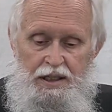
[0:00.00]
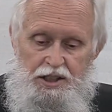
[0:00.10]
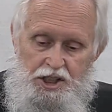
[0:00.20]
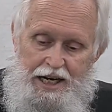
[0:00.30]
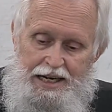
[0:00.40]

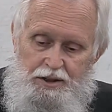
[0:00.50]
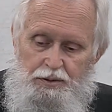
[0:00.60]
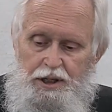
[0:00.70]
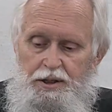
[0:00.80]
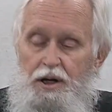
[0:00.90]

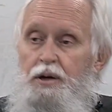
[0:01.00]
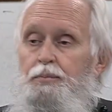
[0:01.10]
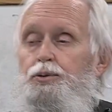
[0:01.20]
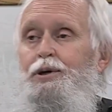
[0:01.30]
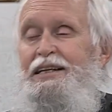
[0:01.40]

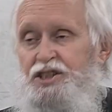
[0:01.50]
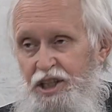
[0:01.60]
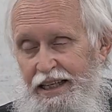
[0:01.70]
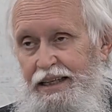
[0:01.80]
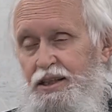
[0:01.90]
sacred
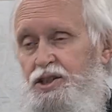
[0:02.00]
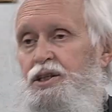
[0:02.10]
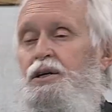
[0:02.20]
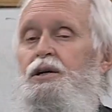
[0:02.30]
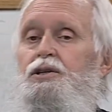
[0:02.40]
precincts,
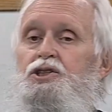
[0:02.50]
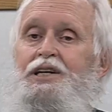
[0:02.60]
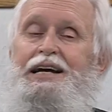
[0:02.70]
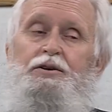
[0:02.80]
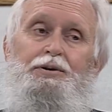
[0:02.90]

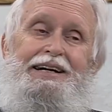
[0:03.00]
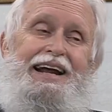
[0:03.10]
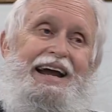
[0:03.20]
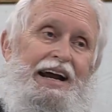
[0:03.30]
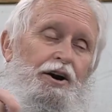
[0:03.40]

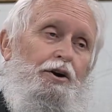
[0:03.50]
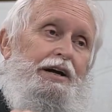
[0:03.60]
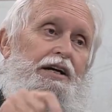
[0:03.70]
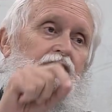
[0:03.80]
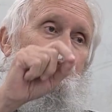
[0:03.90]
sacred
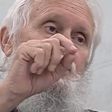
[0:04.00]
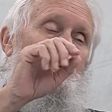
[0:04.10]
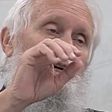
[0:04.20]
areas,